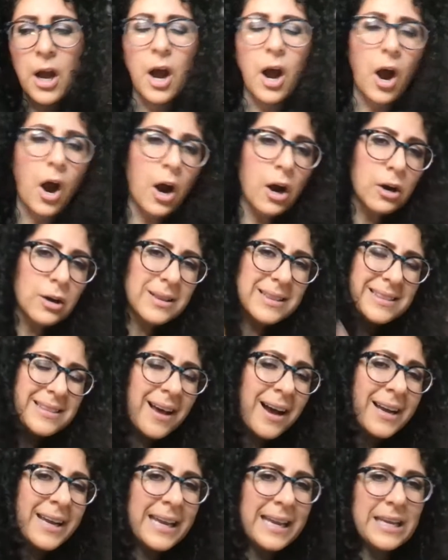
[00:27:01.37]
our
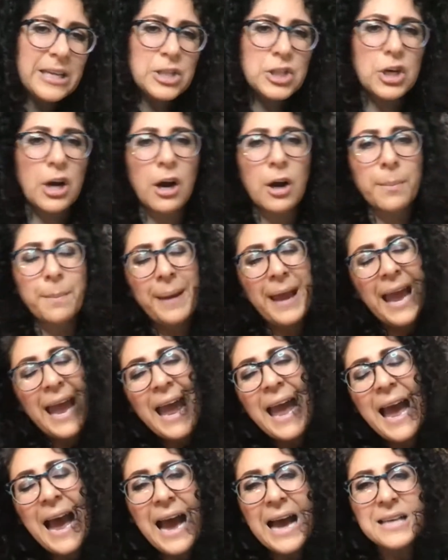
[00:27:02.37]
luggage, our
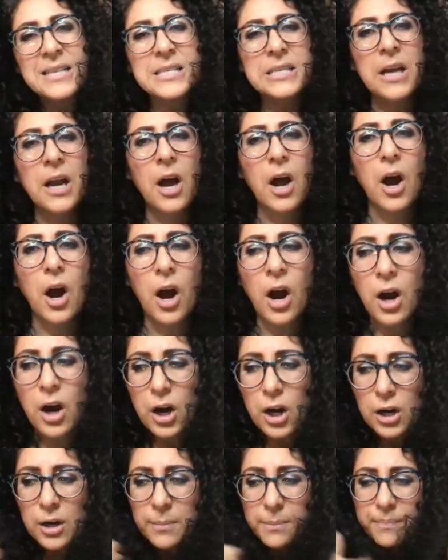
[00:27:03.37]
past,
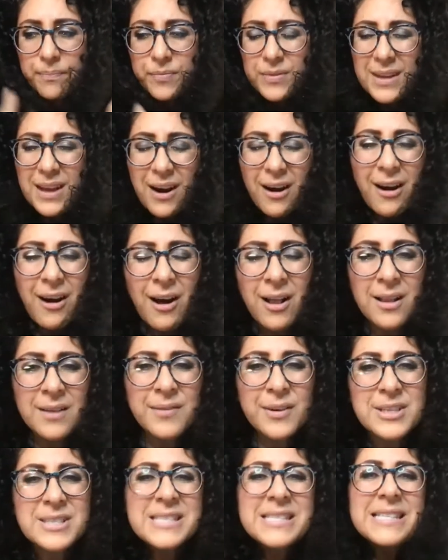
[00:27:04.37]
all of
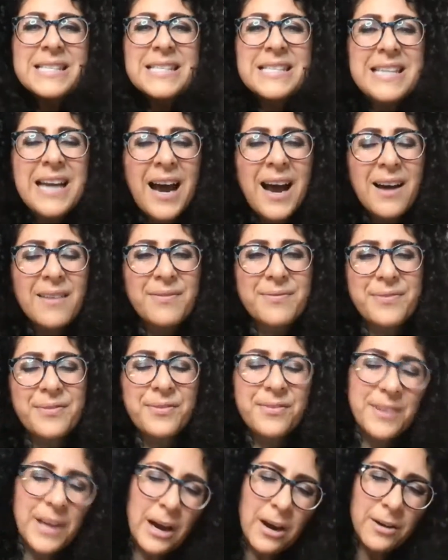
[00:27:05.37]
our stuff,
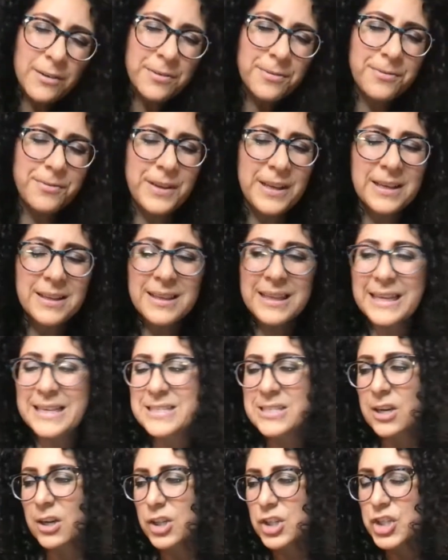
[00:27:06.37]
our
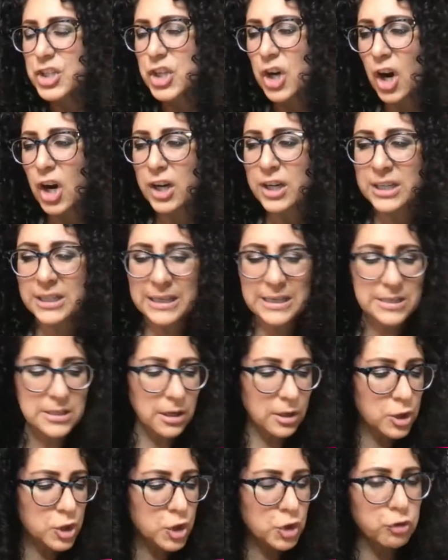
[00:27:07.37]
feelings, our darkness,
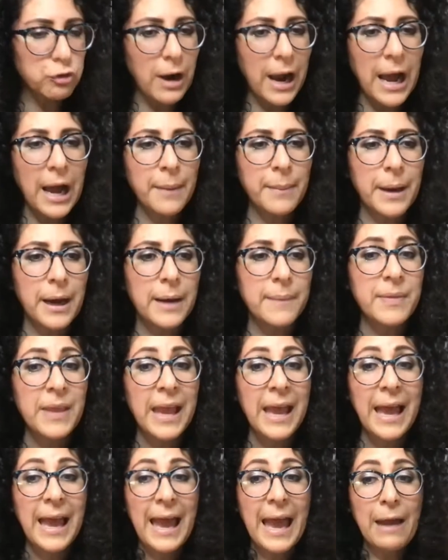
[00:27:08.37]
our trauma.
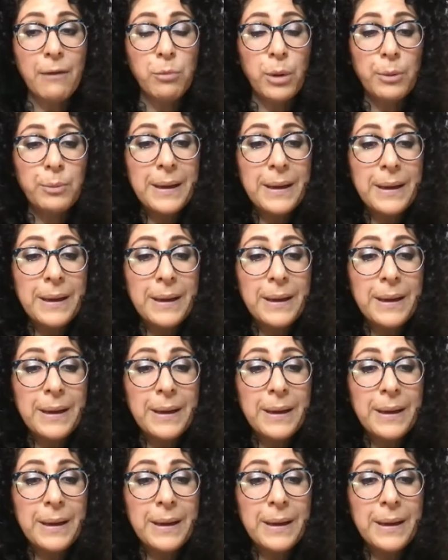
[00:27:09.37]
And when